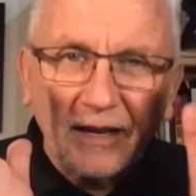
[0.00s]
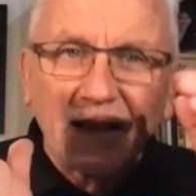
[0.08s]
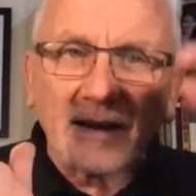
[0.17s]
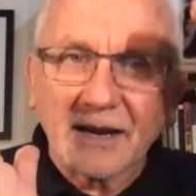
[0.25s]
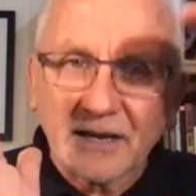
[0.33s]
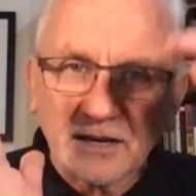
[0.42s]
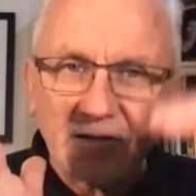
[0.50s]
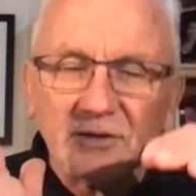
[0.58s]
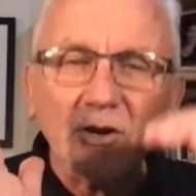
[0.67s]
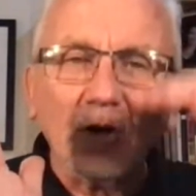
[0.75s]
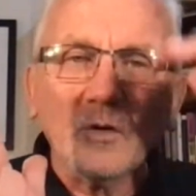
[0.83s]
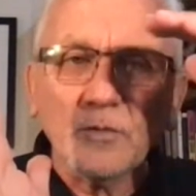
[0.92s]
and I got to
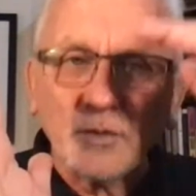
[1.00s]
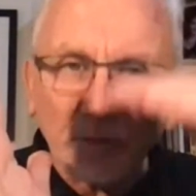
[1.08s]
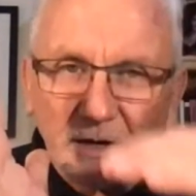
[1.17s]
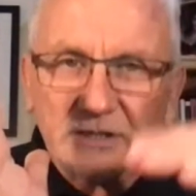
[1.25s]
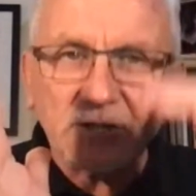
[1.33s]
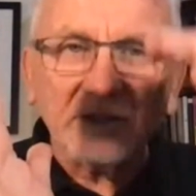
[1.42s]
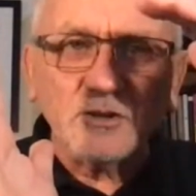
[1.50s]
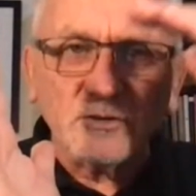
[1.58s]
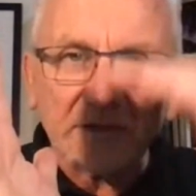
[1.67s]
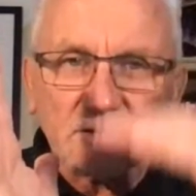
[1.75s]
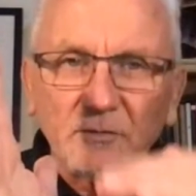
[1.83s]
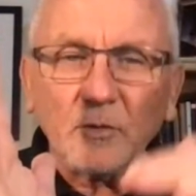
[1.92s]
know the ratios
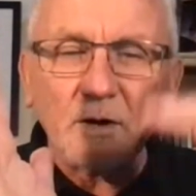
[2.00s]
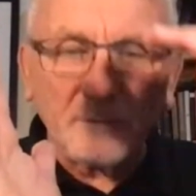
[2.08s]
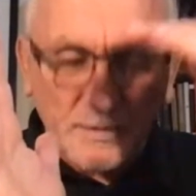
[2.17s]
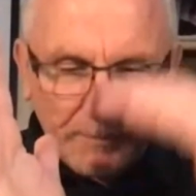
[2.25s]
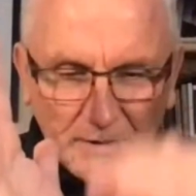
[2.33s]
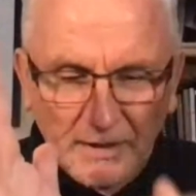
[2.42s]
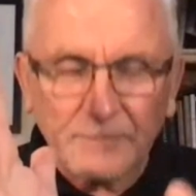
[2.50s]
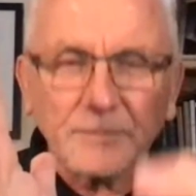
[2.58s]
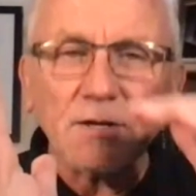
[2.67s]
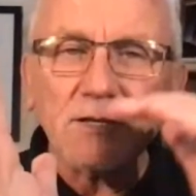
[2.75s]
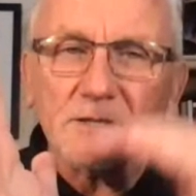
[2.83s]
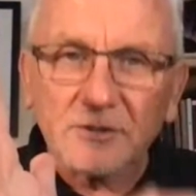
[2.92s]
of what my
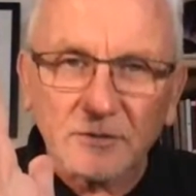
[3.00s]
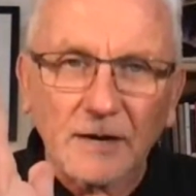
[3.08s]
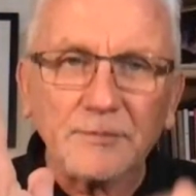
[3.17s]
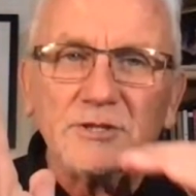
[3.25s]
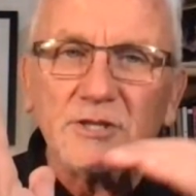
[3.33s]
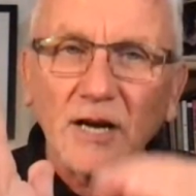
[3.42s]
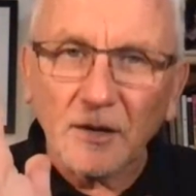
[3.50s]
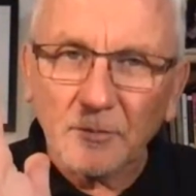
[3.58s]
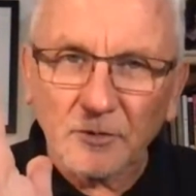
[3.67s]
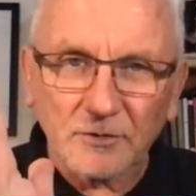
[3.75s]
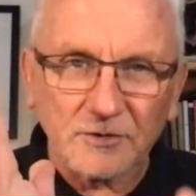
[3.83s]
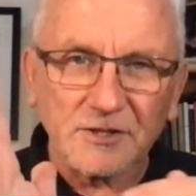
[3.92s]
pipeline is dropping job
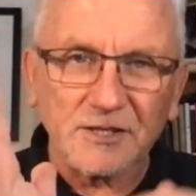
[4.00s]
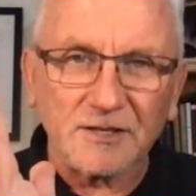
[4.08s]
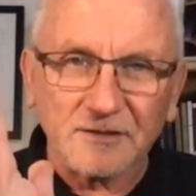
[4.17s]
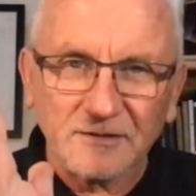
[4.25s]
orders in,